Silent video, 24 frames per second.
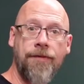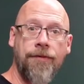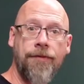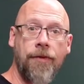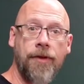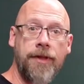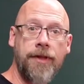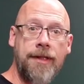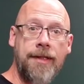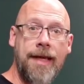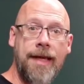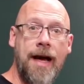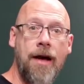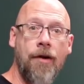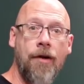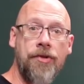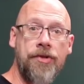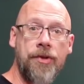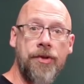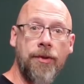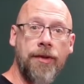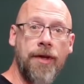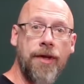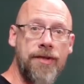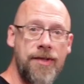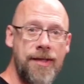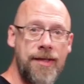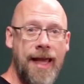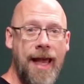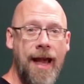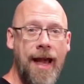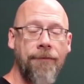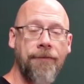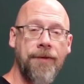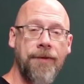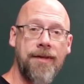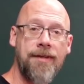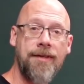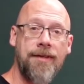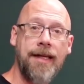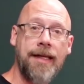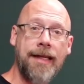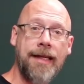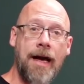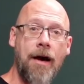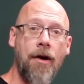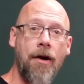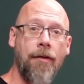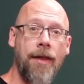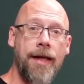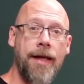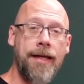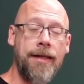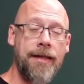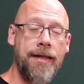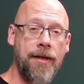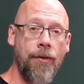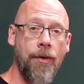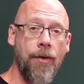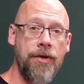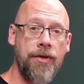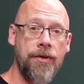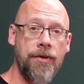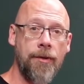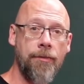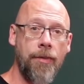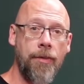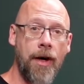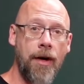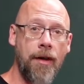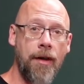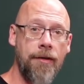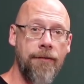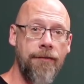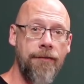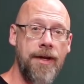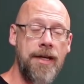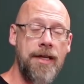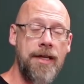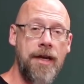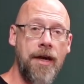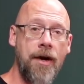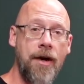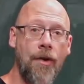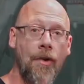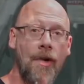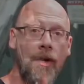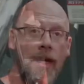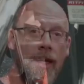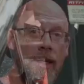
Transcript: fully down, so it doesn't have to stick out like in the original part of the video.